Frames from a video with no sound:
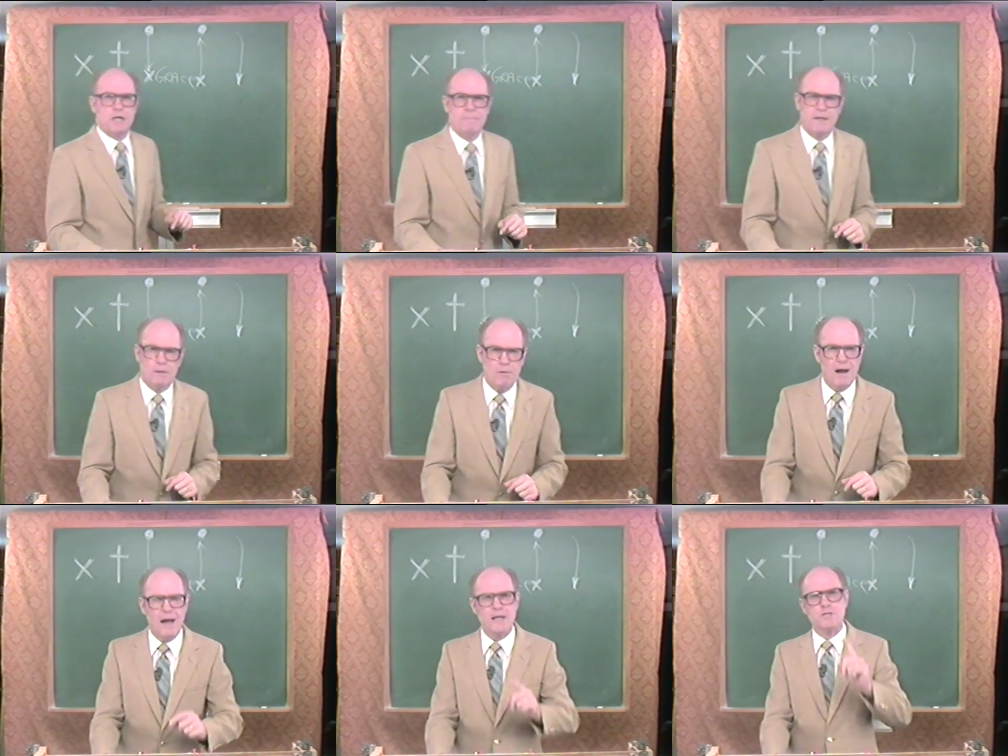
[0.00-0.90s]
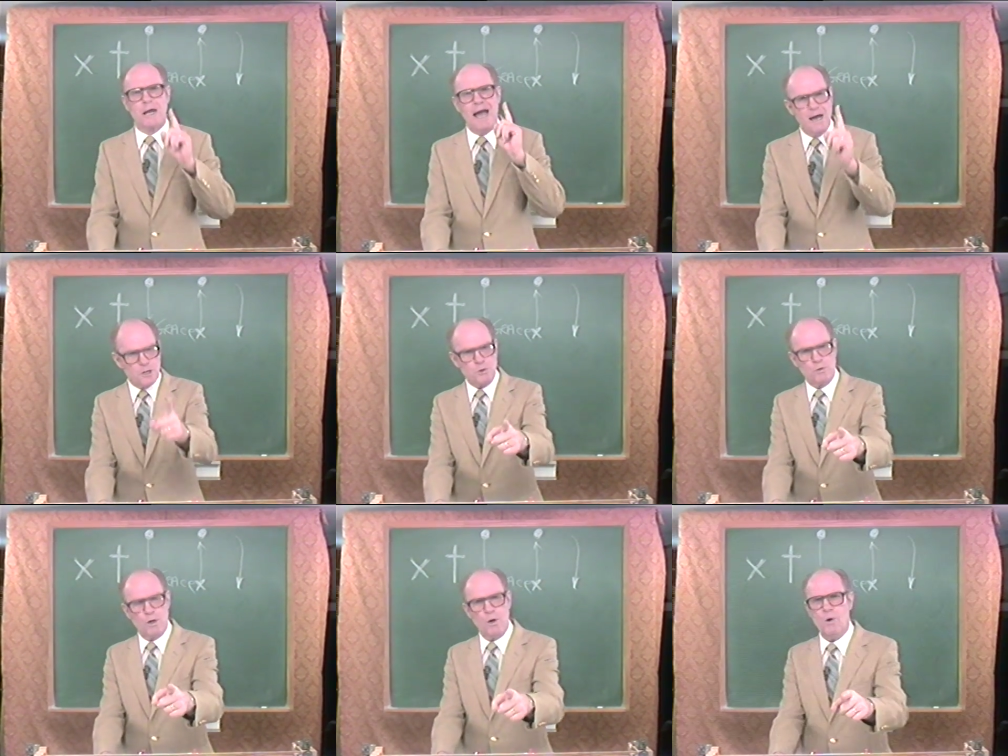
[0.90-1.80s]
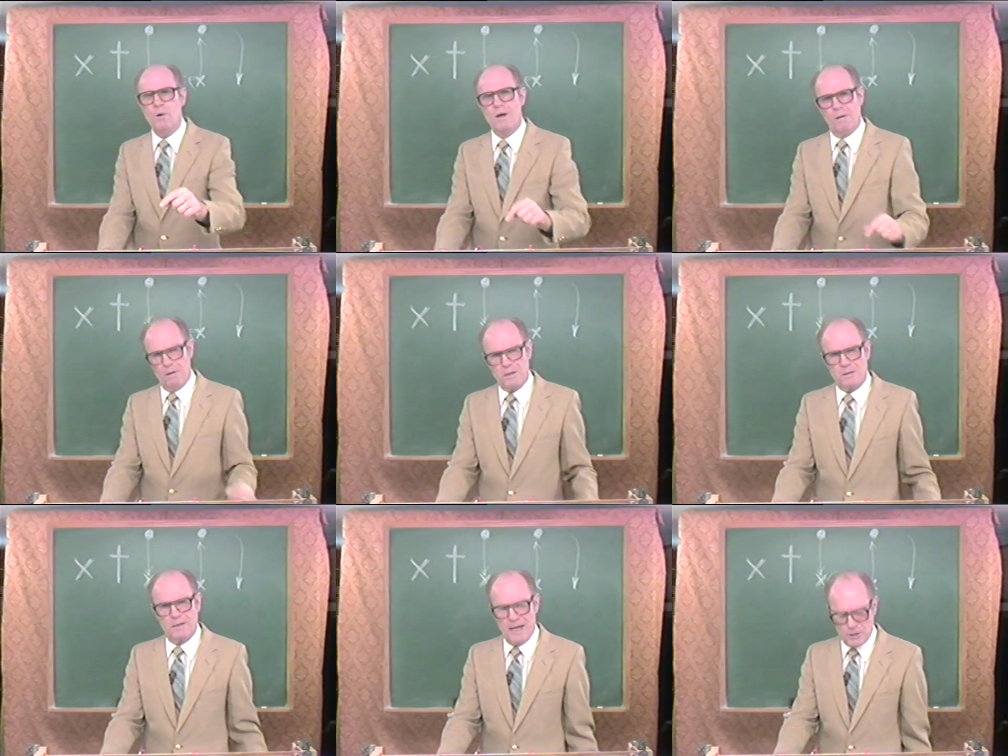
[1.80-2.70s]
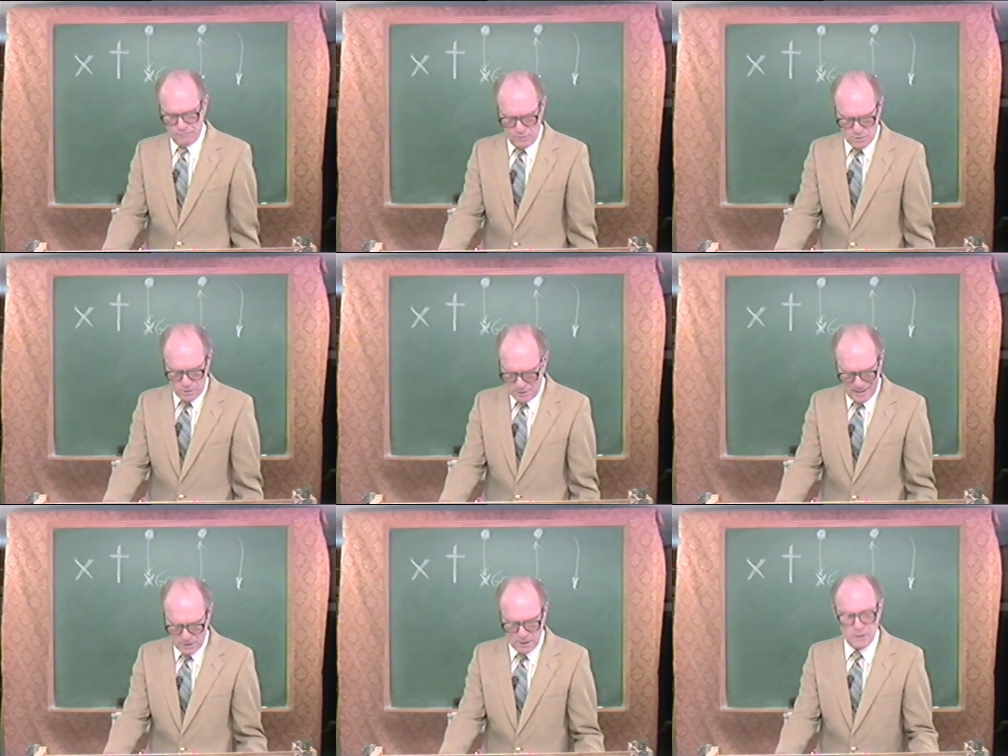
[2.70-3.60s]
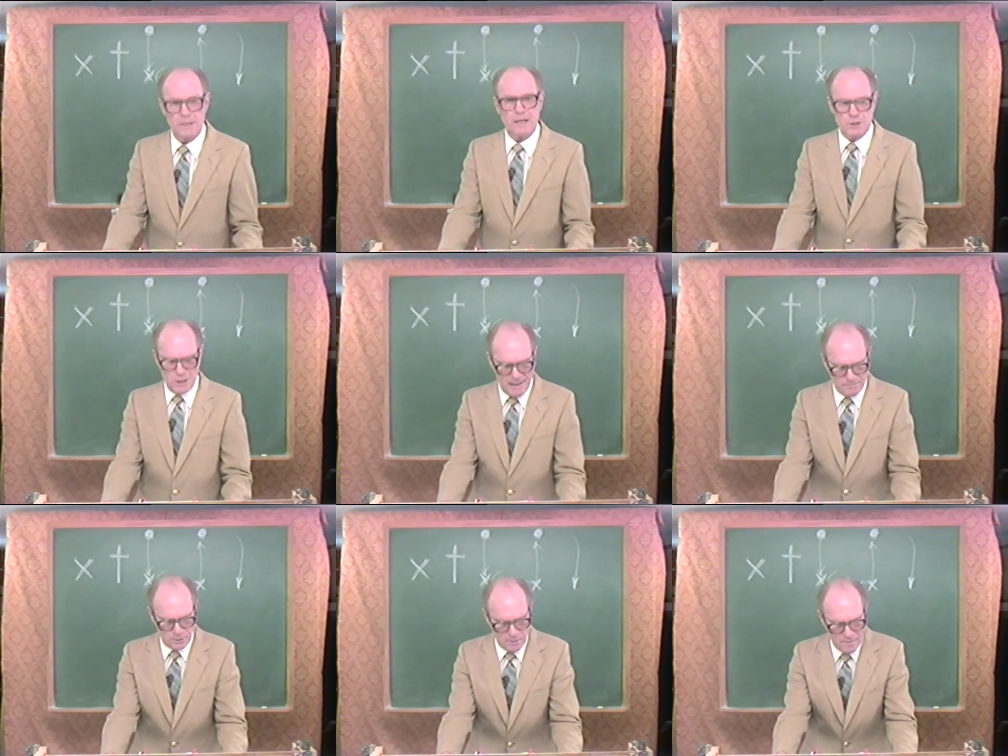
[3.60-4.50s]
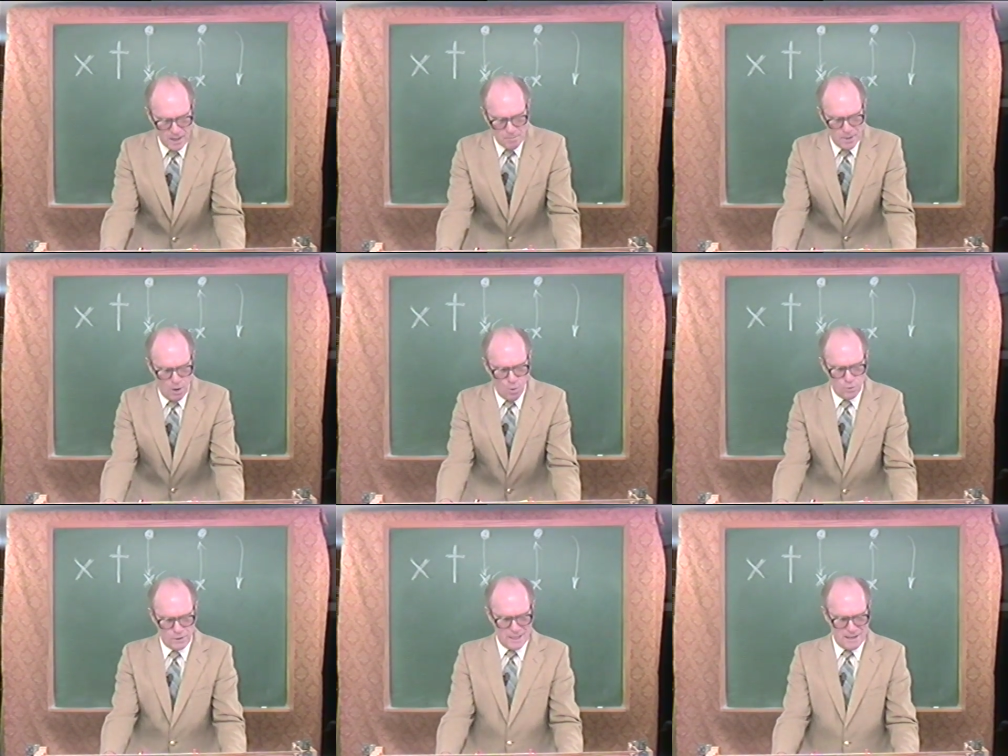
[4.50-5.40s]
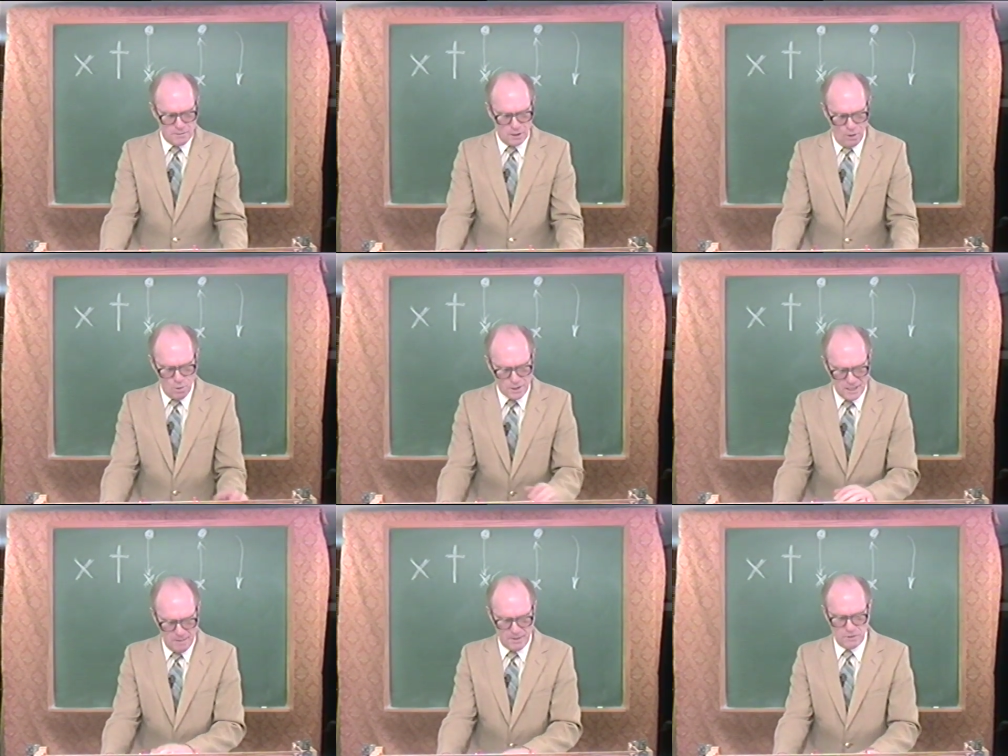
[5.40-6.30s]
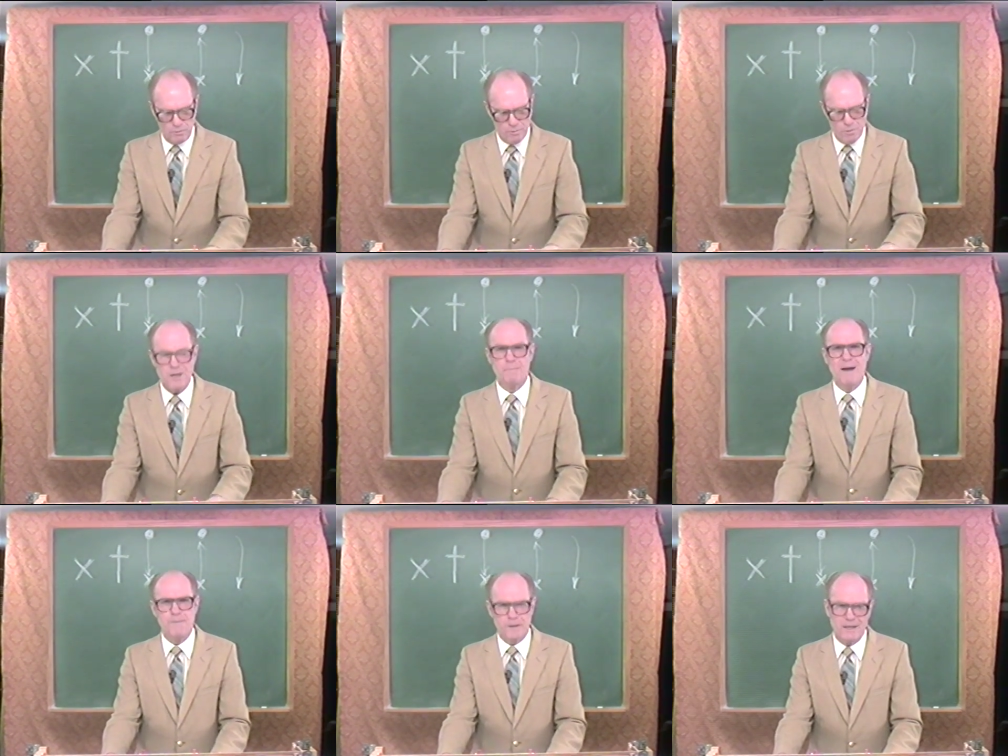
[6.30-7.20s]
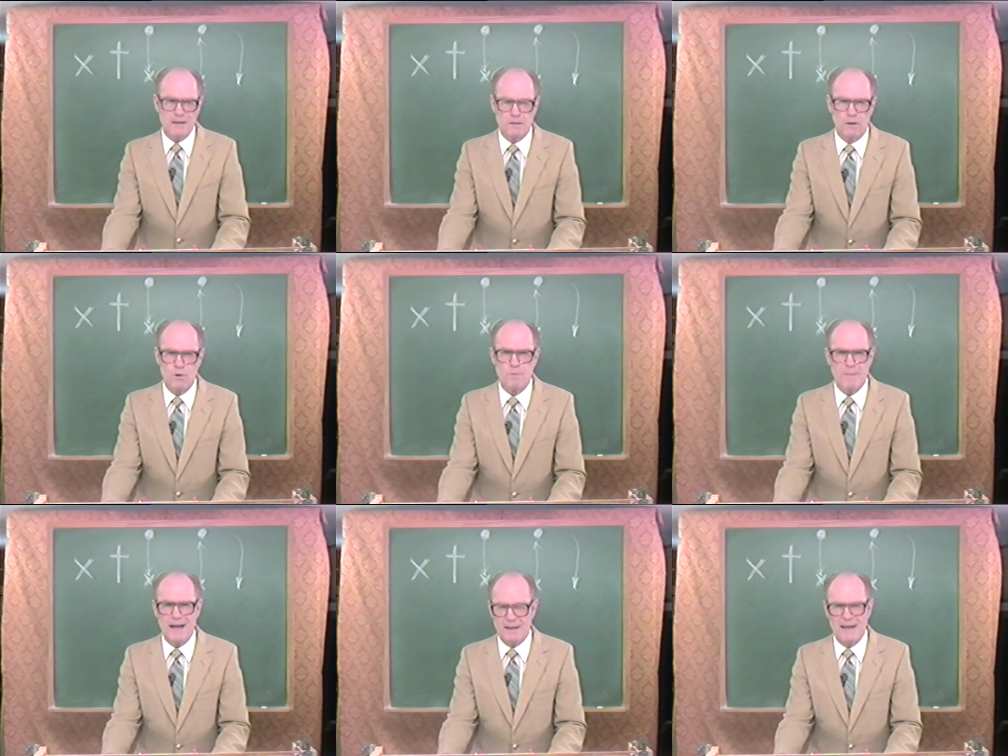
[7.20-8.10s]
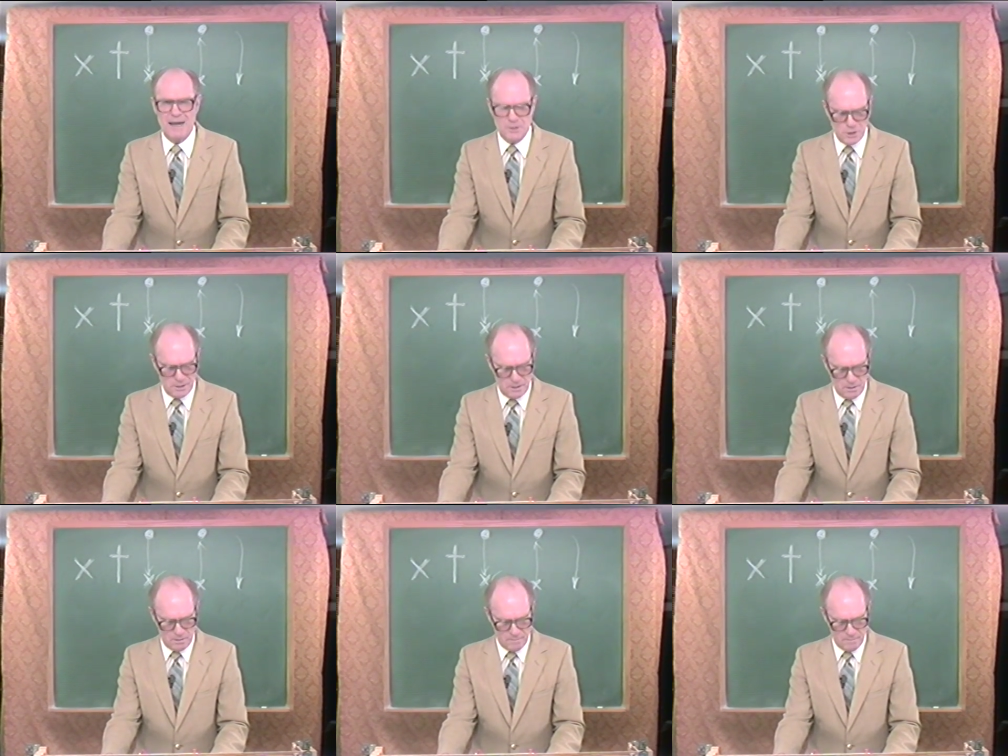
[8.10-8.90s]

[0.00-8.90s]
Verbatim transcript: coming of Christ. How do you know? Look at the next verse, next, uh, next chapter. Behold, the day of the Lord cometh. We read about the day of the Lord back in Isaiah.